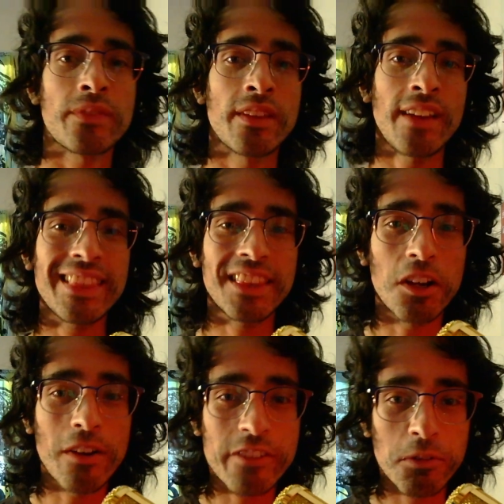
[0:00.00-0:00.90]
Hello,
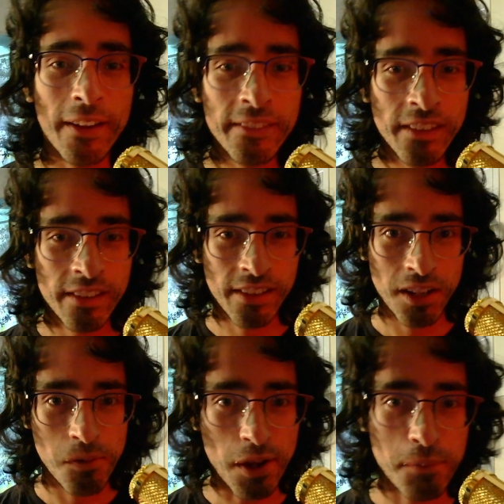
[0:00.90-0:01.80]
everyone!
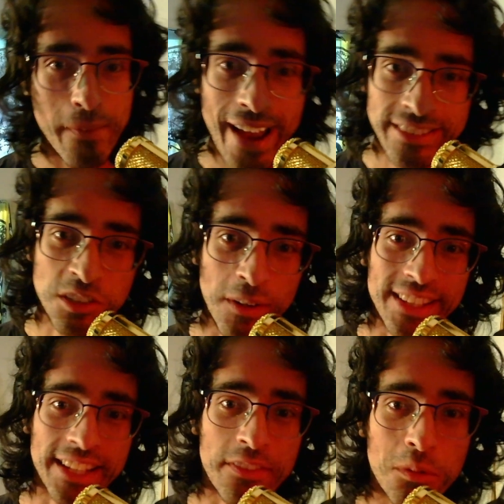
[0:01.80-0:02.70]
Welcome back to
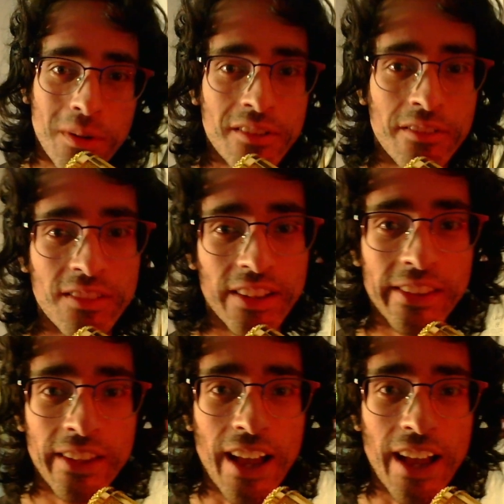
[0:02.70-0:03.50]
Twilight in the Wizard Study.